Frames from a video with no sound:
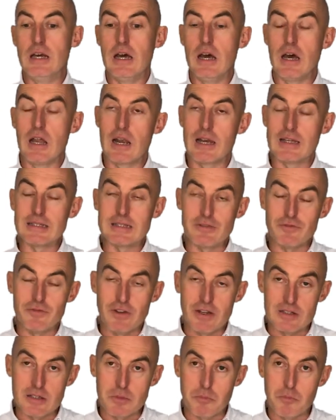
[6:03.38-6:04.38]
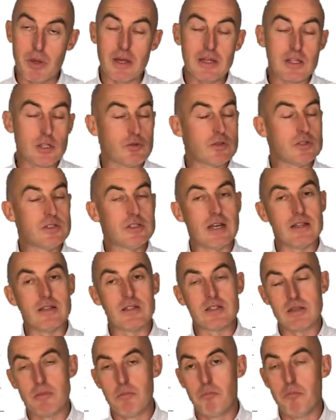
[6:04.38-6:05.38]
I like the fact the picture is dead
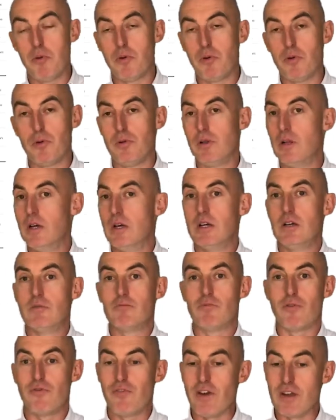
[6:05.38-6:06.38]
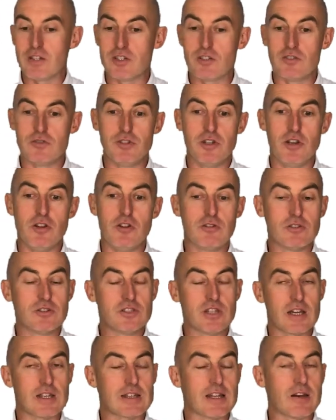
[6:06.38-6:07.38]
simple, professional. You know, you could
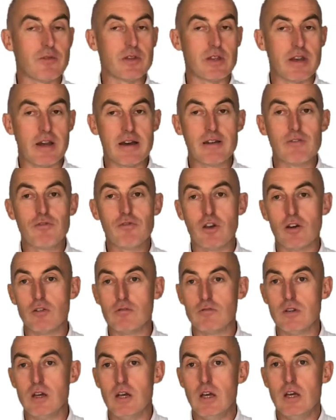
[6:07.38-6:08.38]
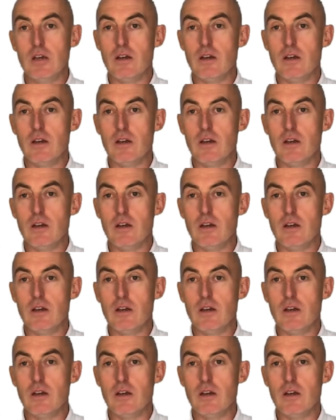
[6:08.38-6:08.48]
take that with an iPhone.